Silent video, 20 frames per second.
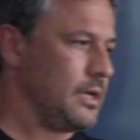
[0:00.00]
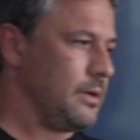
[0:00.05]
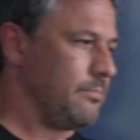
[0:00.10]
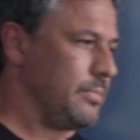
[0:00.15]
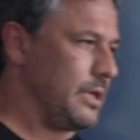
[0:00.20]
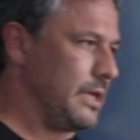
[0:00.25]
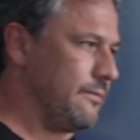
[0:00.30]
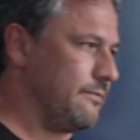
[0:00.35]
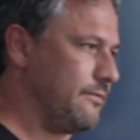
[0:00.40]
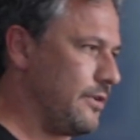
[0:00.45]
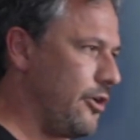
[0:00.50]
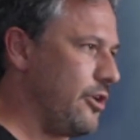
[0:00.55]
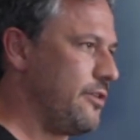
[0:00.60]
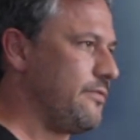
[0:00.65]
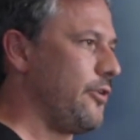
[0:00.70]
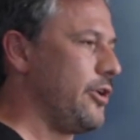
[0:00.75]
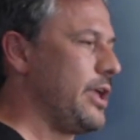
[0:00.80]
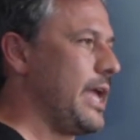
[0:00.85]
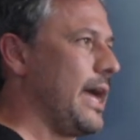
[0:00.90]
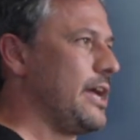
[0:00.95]
be very,
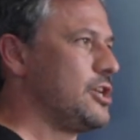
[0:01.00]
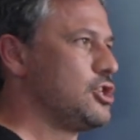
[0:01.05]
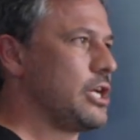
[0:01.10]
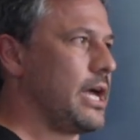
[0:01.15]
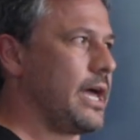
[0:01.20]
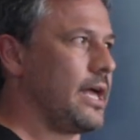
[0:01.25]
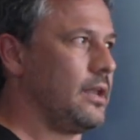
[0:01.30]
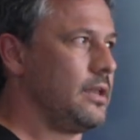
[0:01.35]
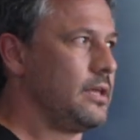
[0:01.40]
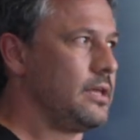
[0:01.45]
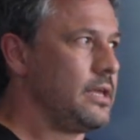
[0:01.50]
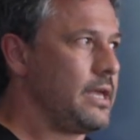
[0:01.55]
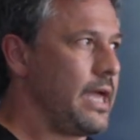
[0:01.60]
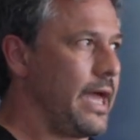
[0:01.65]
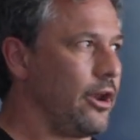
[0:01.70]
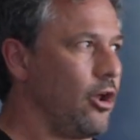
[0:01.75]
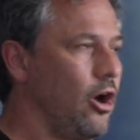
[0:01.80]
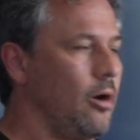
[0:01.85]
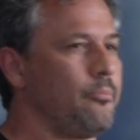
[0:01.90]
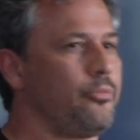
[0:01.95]
very agile
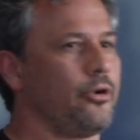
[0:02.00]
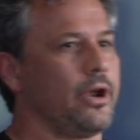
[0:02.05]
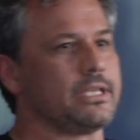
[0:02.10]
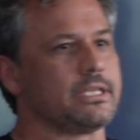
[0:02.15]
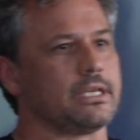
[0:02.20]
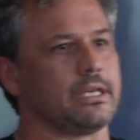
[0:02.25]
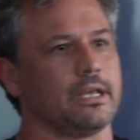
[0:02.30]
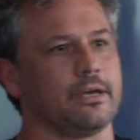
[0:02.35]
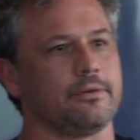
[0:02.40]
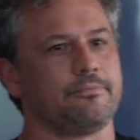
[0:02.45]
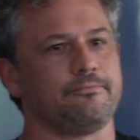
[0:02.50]
and operate in a